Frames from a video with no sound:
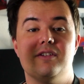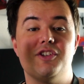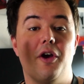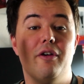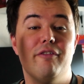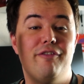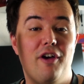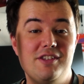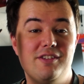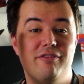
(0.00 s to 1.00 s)
So
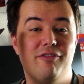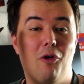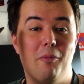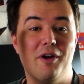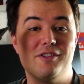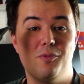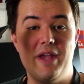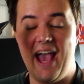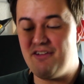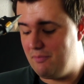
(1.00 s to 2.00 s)
first and foremost, we
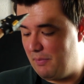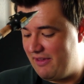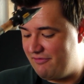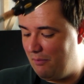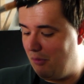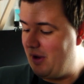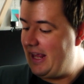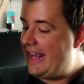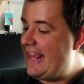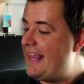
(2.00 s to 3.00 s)
have a pivot point
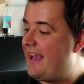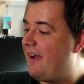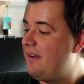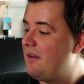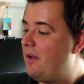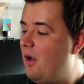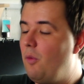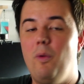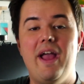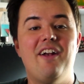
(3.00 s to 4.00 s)
here
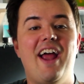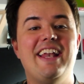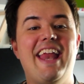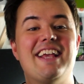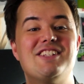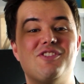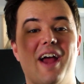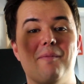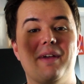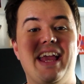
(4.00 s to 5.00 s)
where our neck
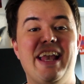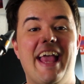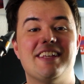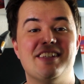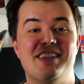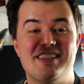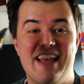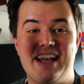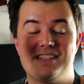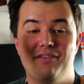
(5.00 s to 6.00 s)
strap connects to the
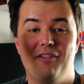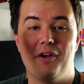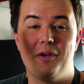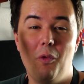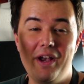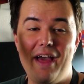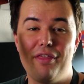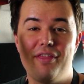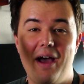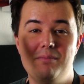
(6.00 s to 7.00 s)
saxophone. And what our
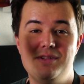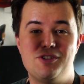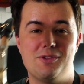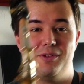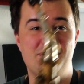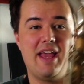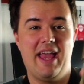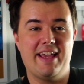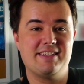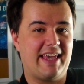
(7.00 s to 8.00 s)
thumbs do
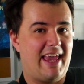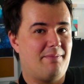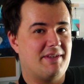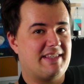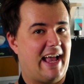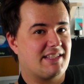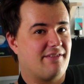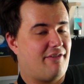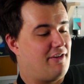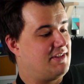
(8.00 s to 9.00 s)
is keep the
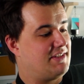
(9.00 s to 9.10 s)
saxophone